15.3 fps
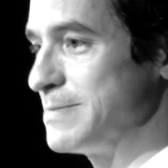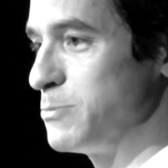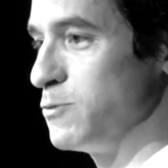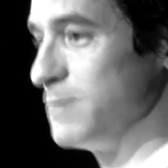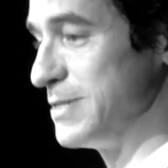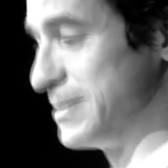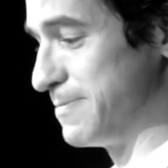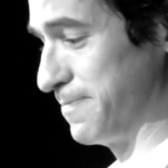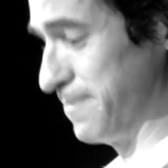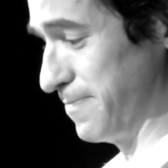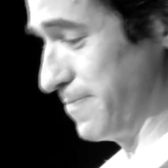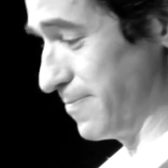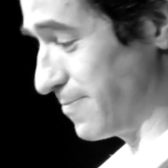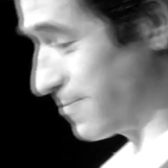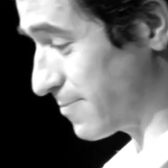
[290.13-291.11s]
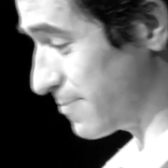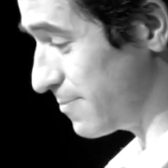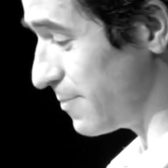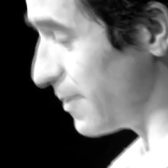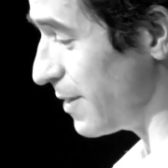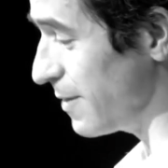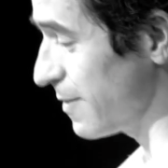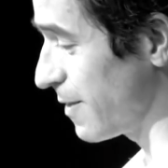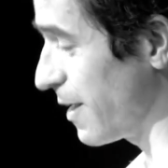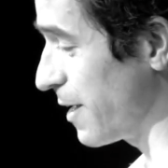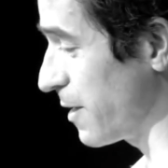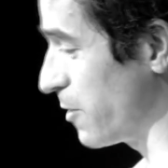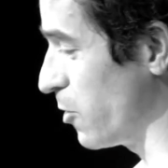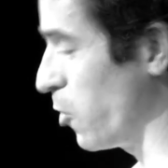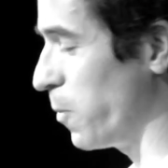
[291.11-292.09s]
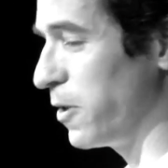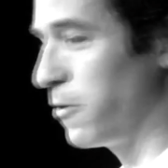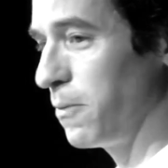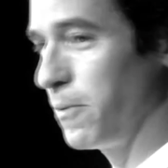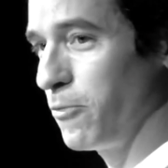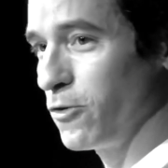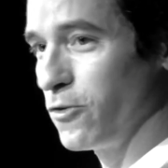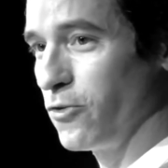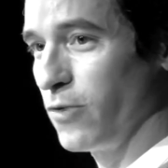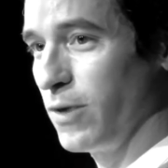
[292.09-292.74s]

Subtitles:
movie is like, and nobody remembers